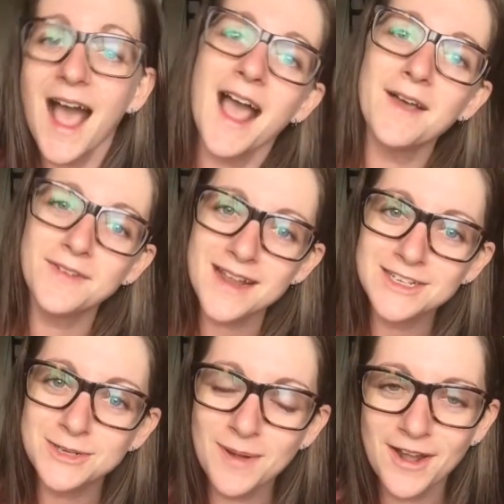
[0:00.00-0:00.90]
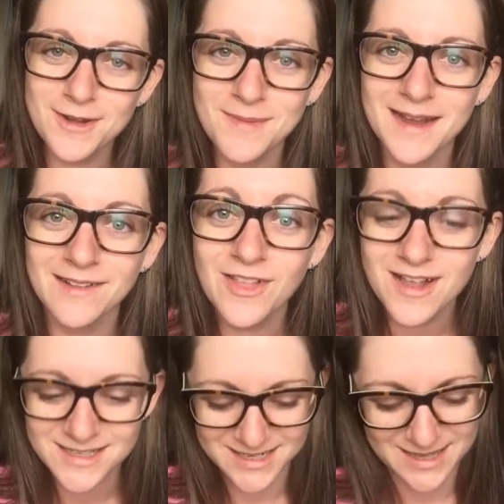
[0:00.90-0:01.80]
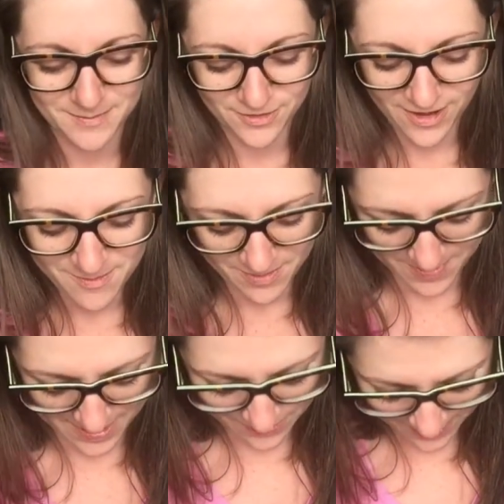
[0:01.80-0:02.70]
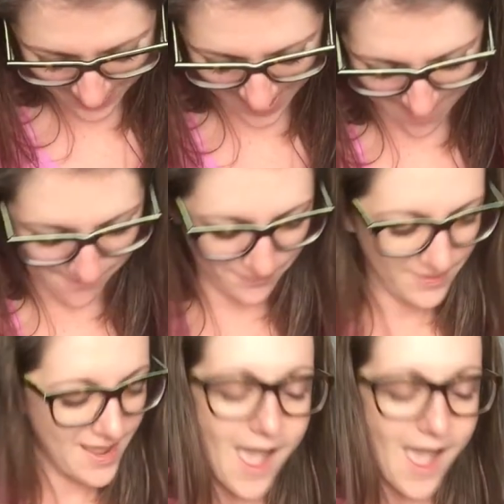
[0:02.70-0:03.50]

I have an extra pair in my closet that my grandma made you can have.